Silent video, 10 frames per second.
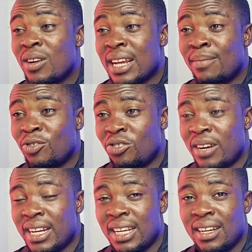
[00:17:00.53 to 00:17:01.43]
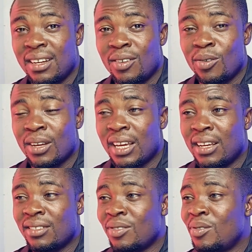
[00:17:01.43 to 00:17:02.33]
what I'm trading.
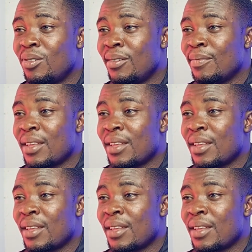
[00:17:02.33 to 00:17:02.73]
Okay, so